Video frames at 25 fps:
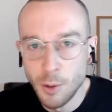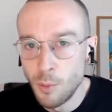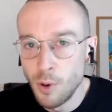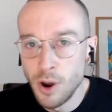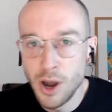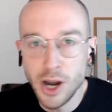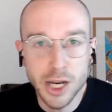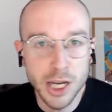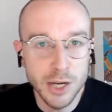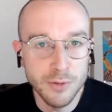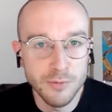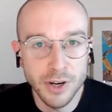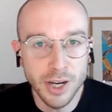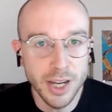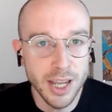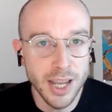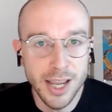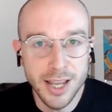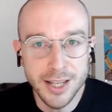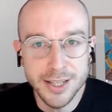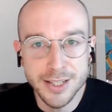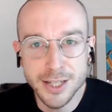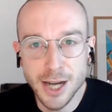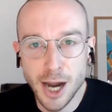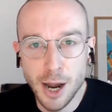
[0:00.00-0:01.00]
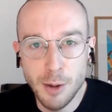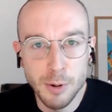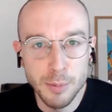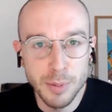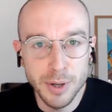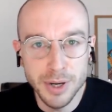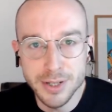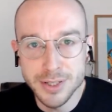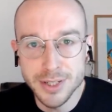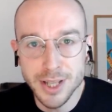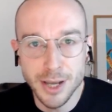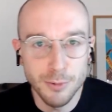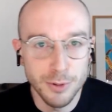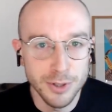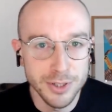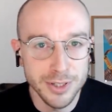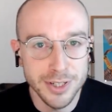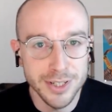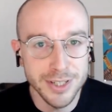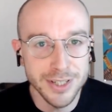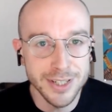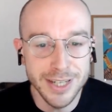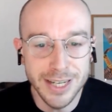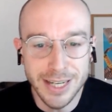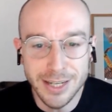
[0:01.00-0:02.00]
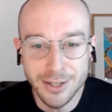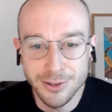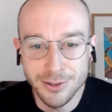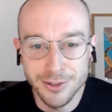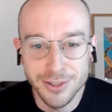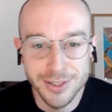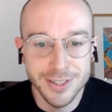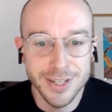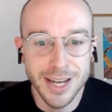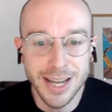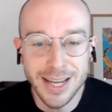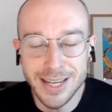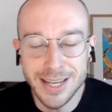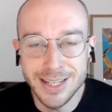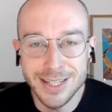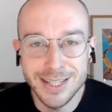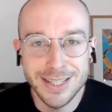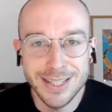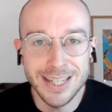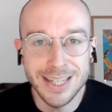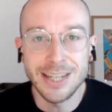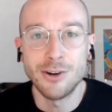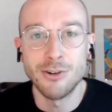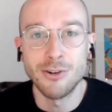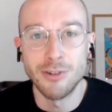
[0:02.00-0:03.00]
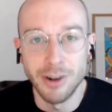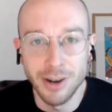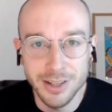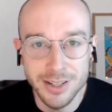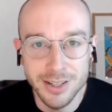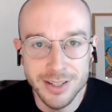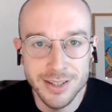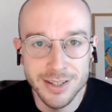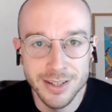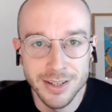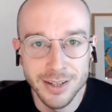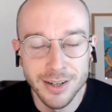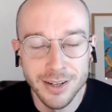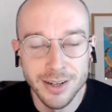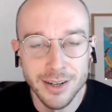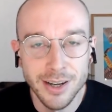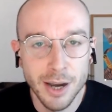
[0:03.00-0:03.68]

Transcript: working for Keir Starmer because they want to steal state secrets.